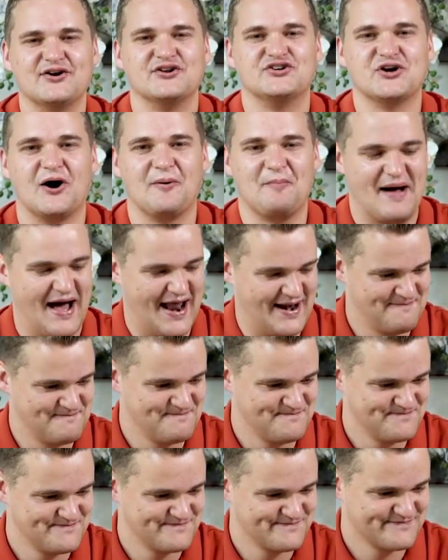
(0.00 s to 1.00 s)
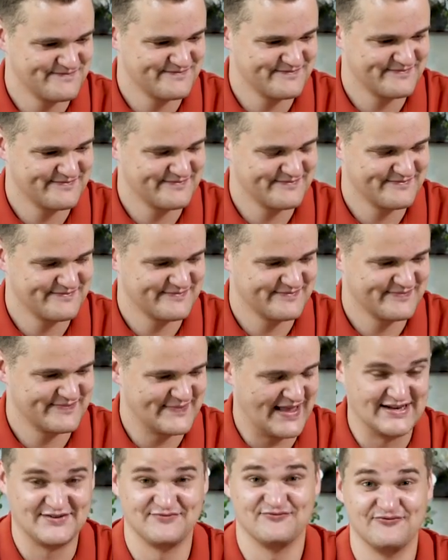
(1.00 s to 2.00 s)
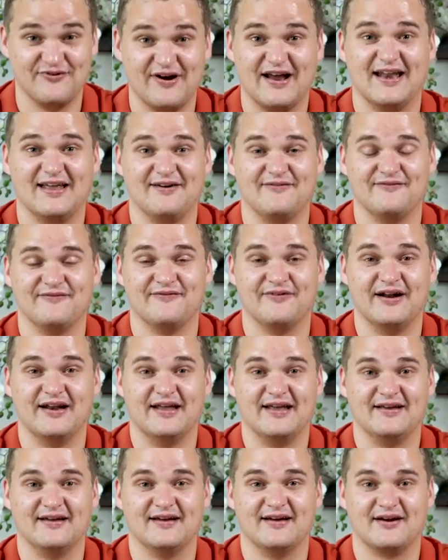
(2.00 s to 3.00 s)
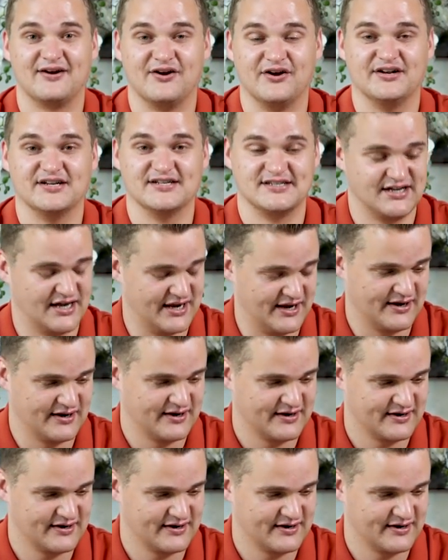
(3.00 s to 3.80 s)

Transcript: good job, man. It's really, really good to see.